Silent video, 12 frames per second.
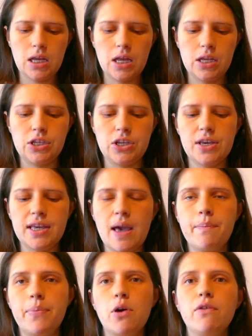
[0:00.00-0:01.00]
So you can
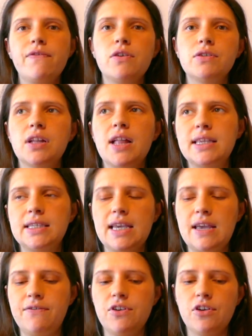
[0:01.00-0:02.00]
get both those on
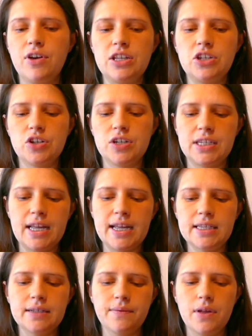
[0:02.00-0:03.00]
Etsy if you're
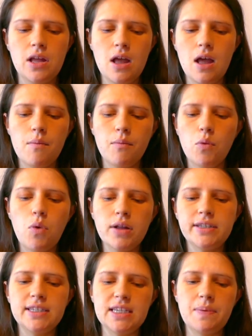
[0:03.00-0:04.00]
interested. But what
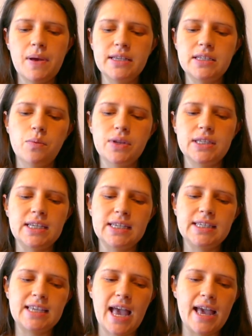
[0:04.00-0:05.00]
does this person want to
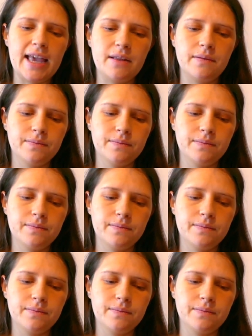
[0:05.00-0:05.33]
say?